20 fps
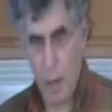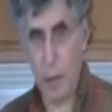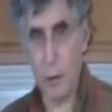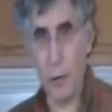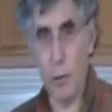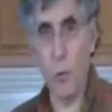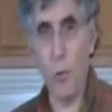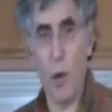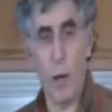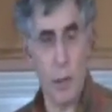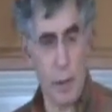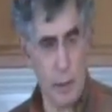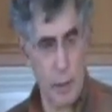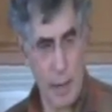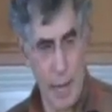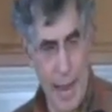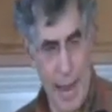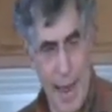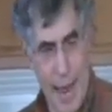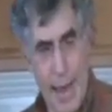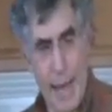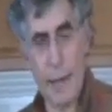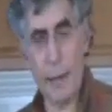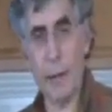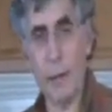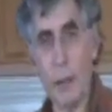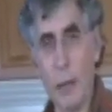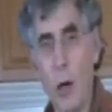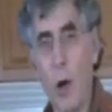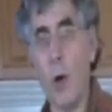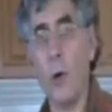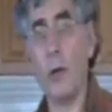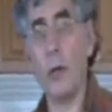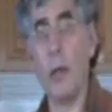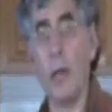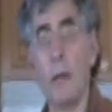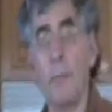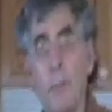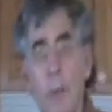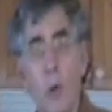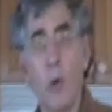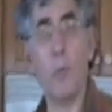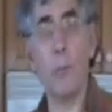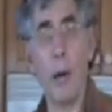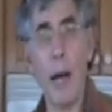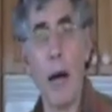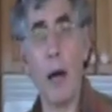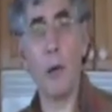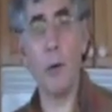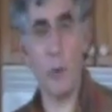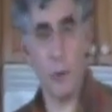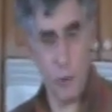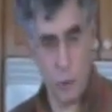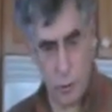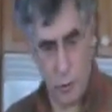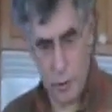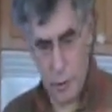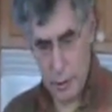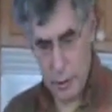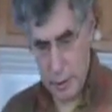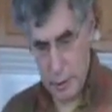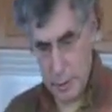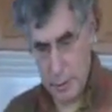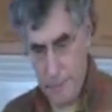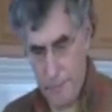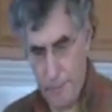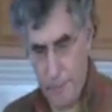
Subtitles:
you want to add the coconut milk powder to this.